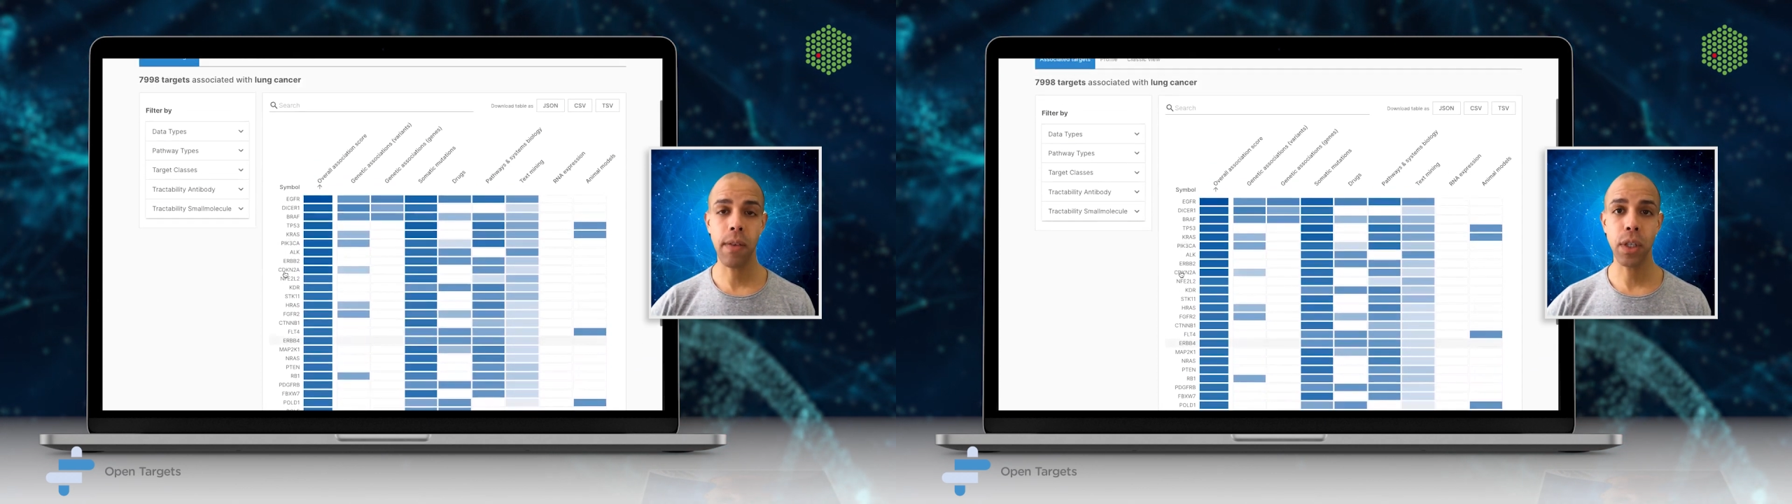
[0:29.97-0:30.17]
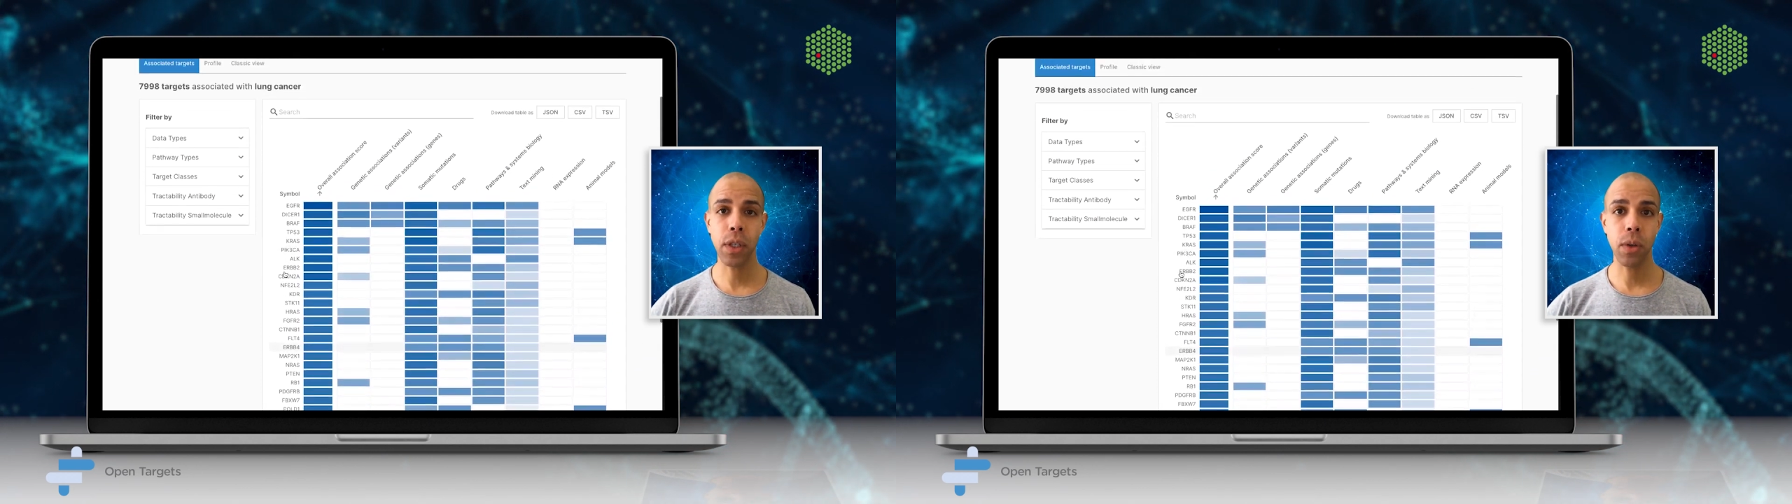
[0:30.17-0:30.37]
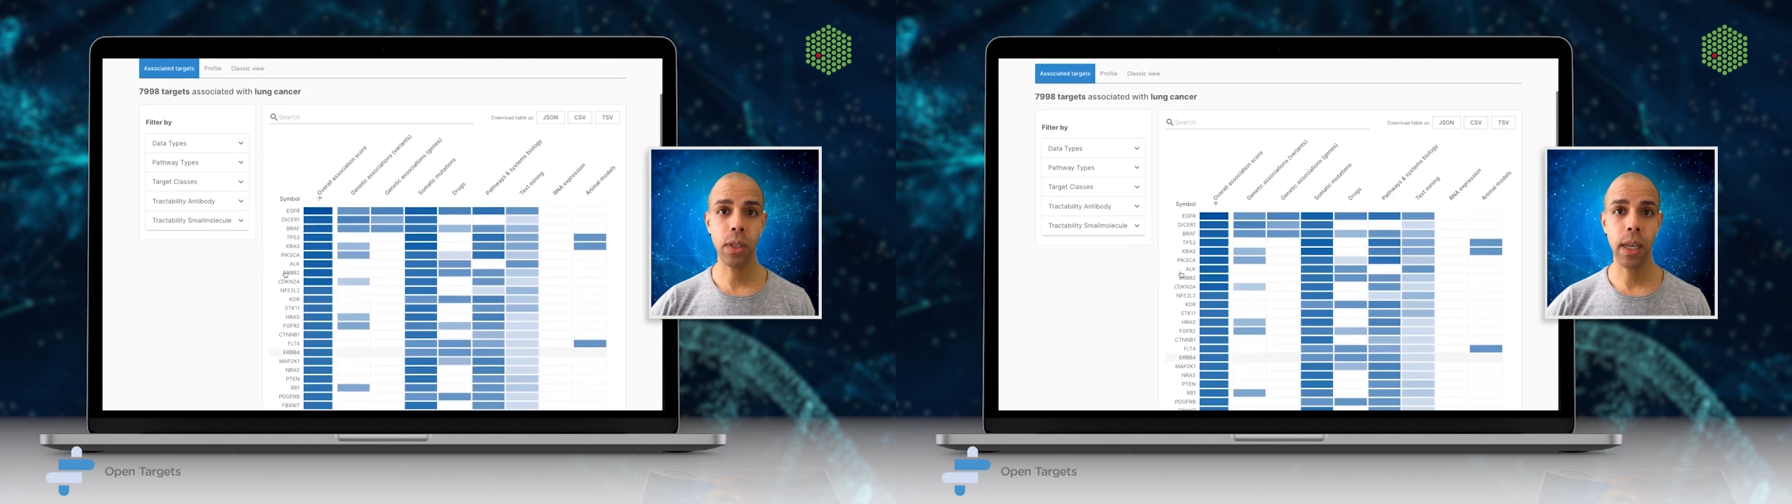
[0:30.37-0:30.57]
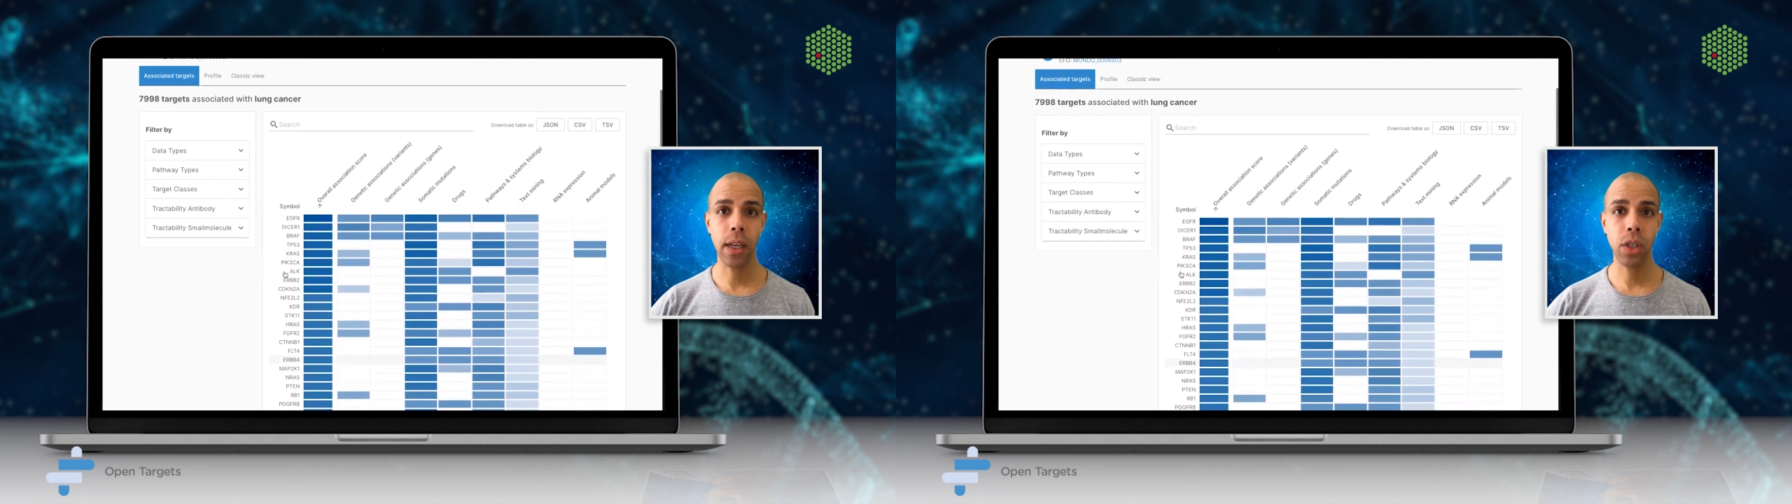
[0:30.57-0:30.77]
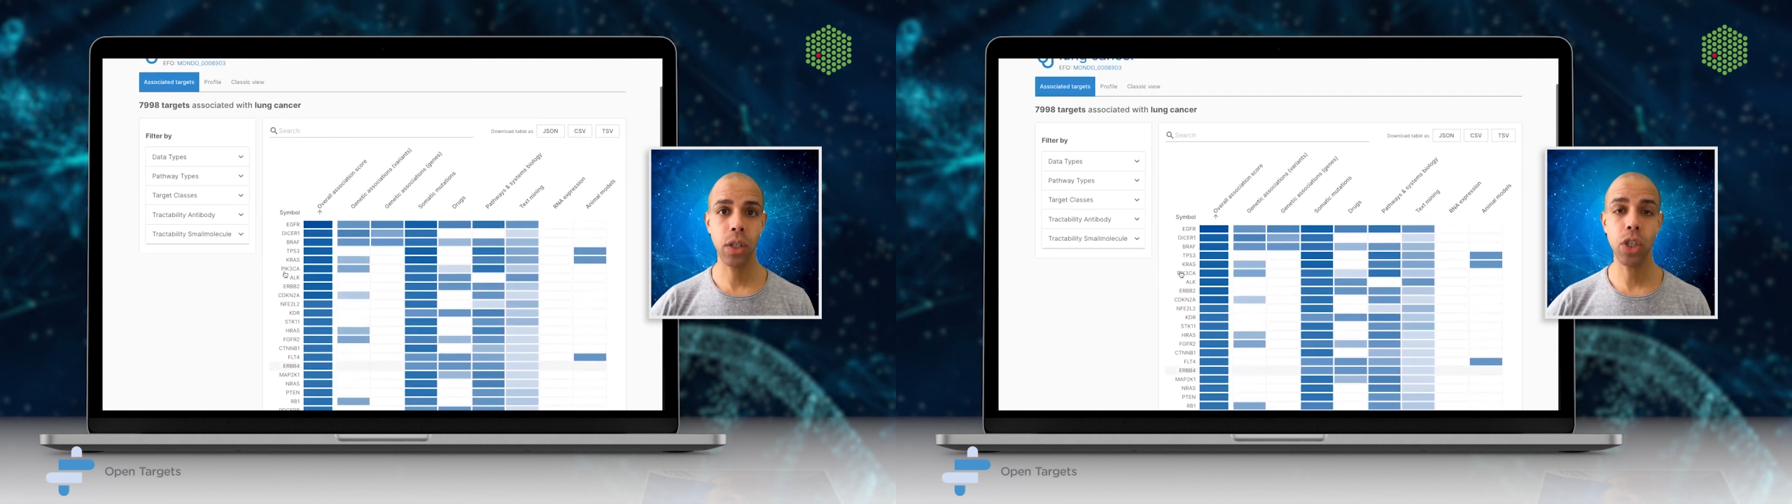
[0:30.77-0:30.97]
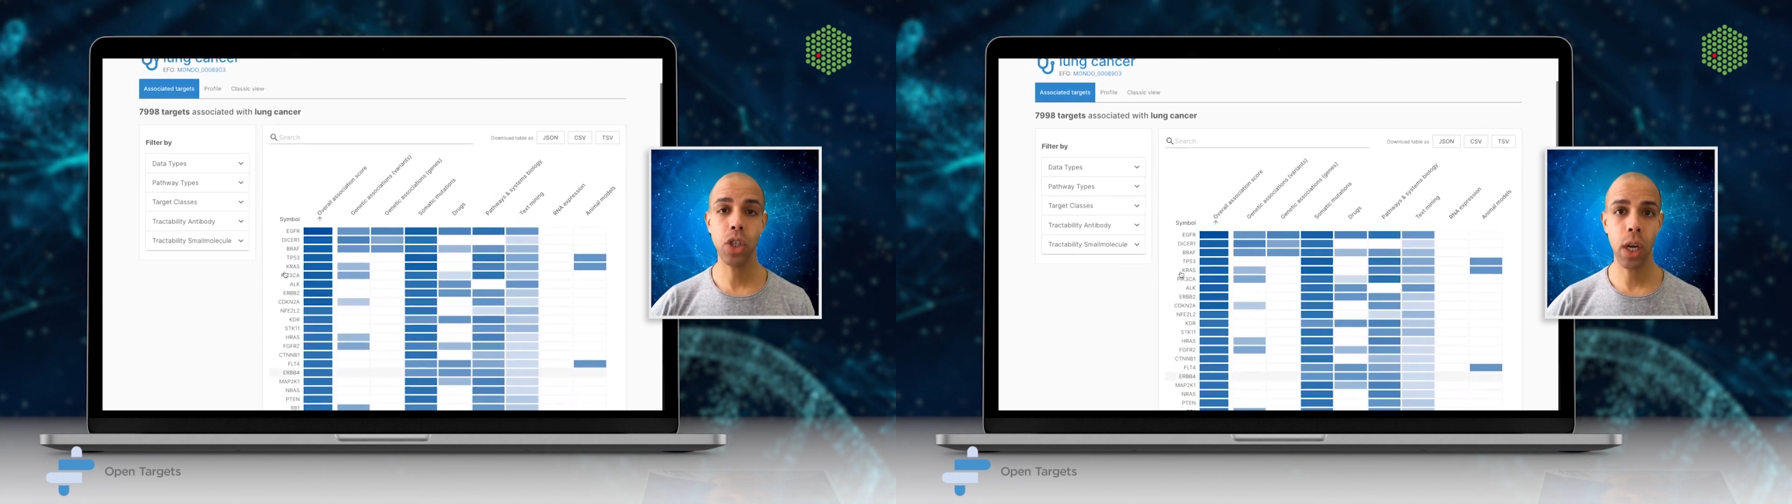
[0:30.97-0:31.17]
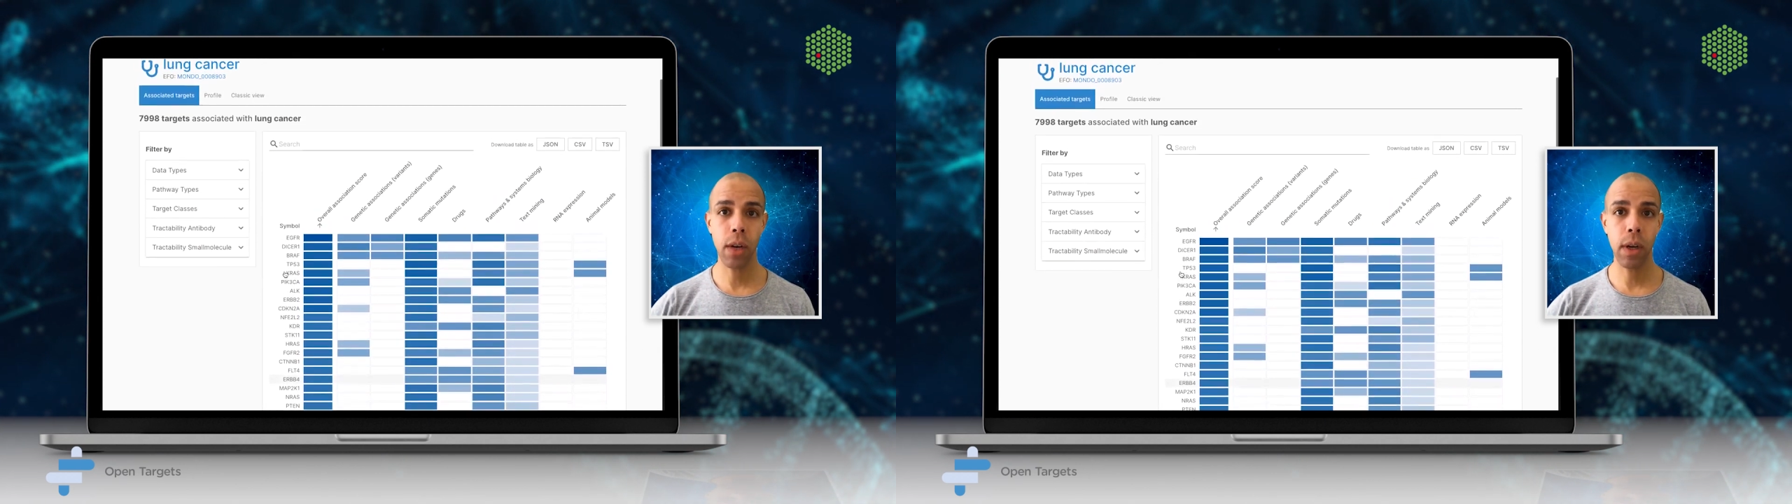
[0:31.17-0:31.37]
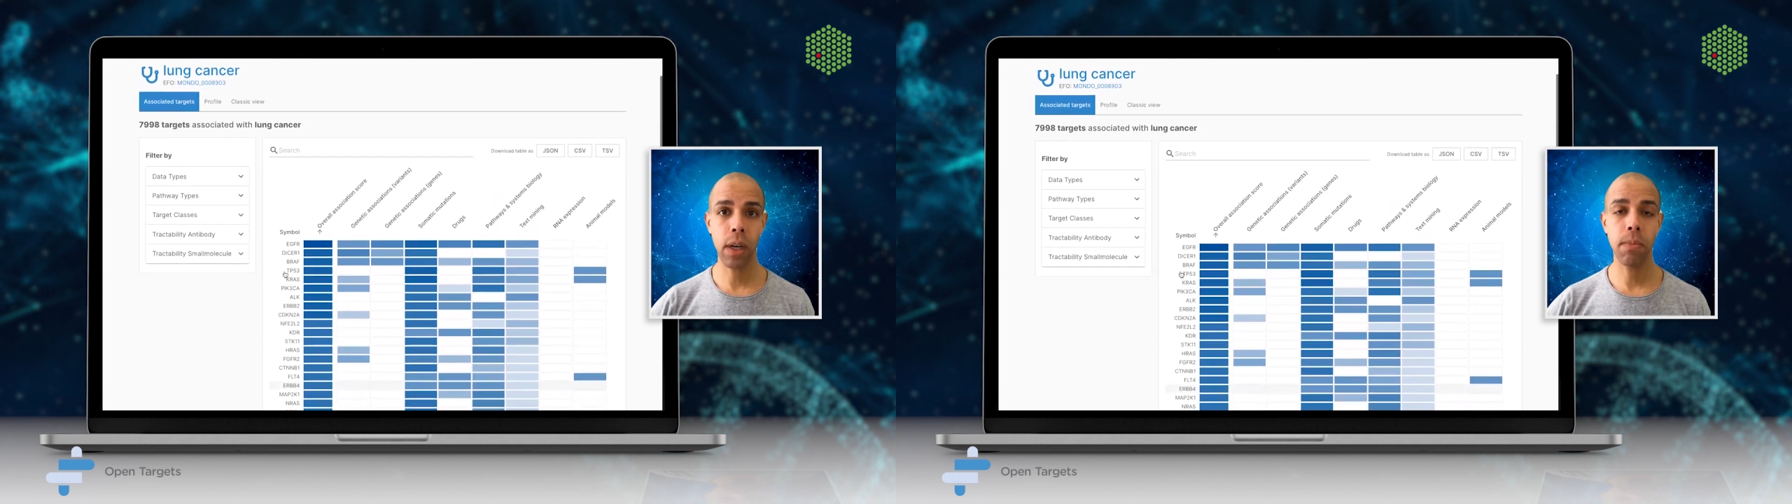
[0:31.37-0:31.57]
associations
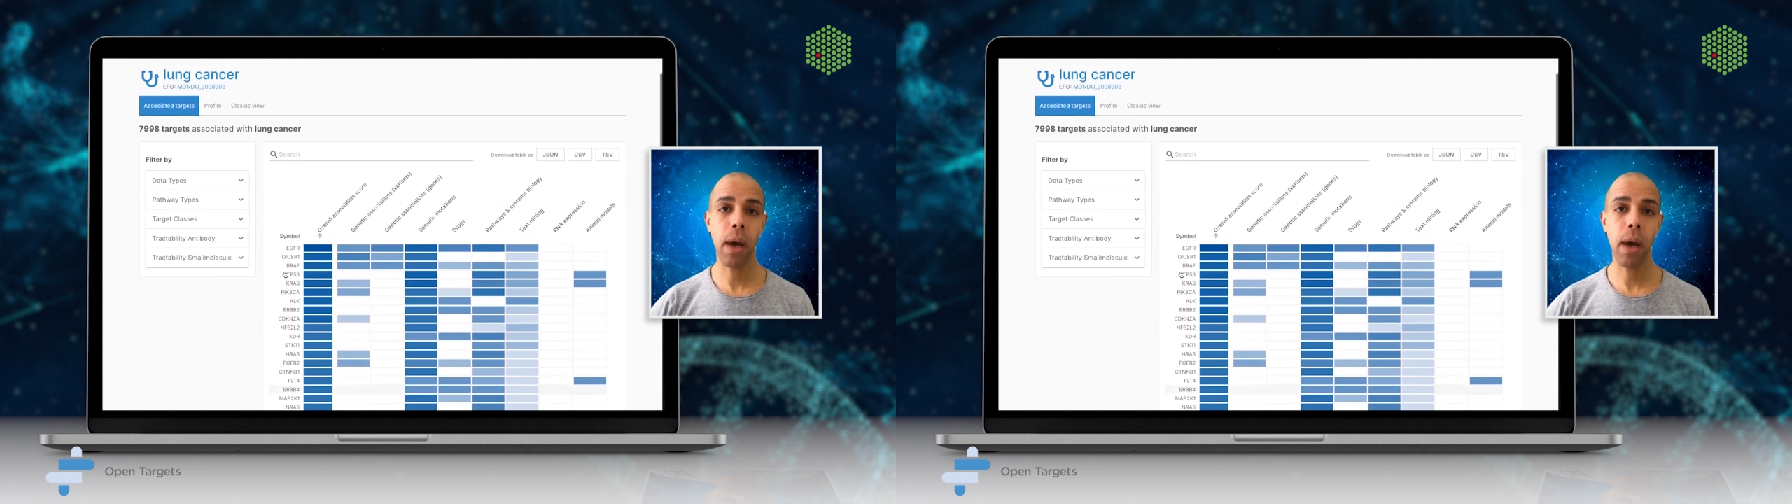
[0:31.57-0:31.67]
generated